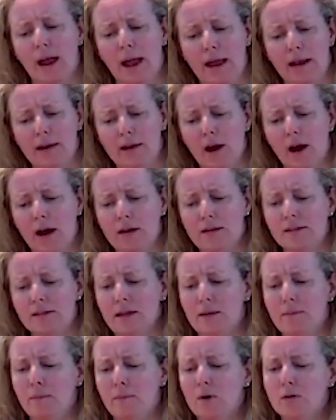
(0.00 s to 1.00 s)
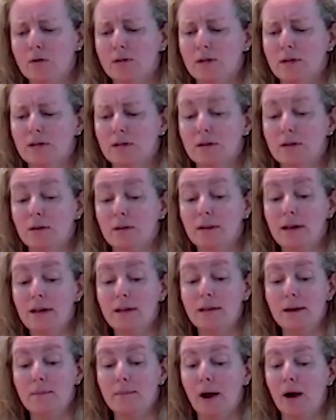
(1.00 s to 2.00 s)
and God sent Moses to
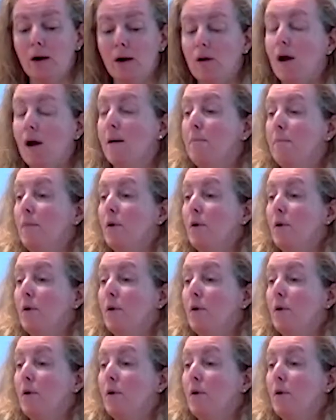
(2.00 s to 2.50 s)
lead them out